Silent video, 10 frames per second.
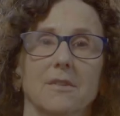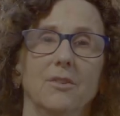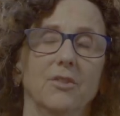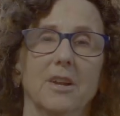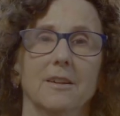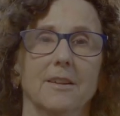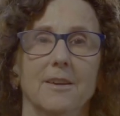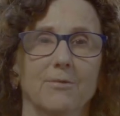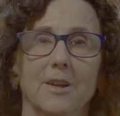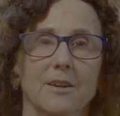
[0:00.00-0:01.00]
It's not a
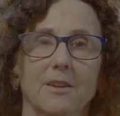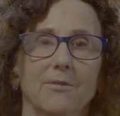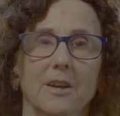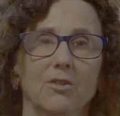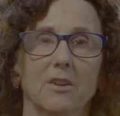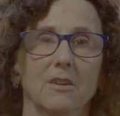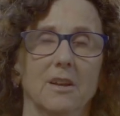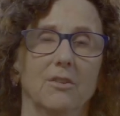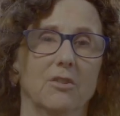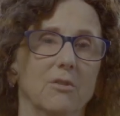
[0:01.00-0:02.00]
lifelong infection.
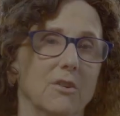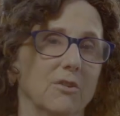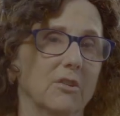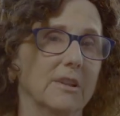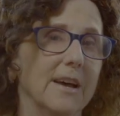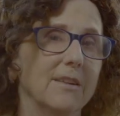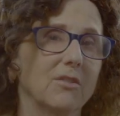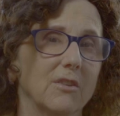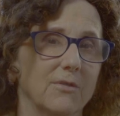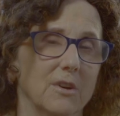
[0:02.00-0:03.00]
And so there's
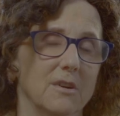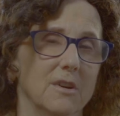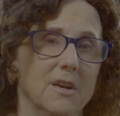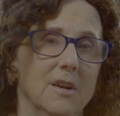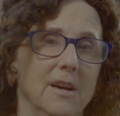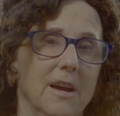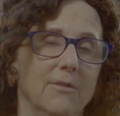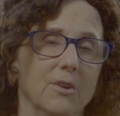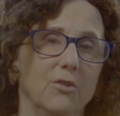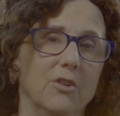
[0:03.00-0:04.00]
less of a
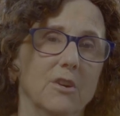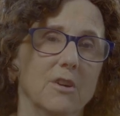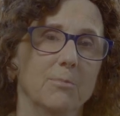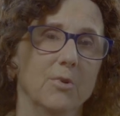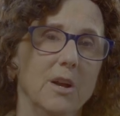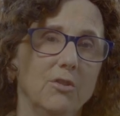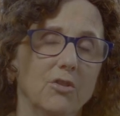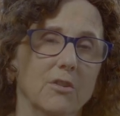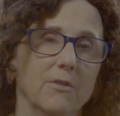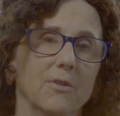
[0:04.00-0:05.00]
evolutionary
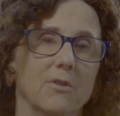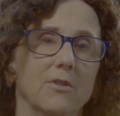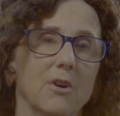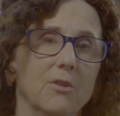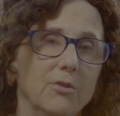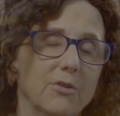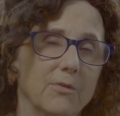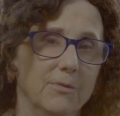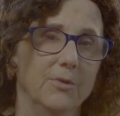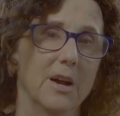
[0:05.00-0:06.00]
pressure for those
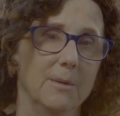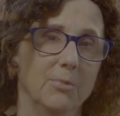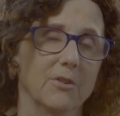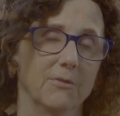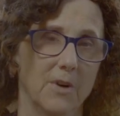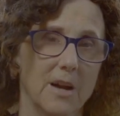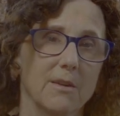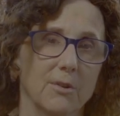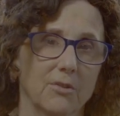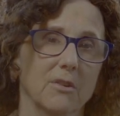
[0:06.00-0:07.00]
types of
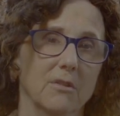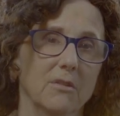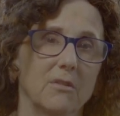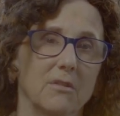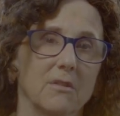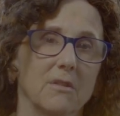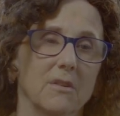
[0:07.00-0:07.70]
viruses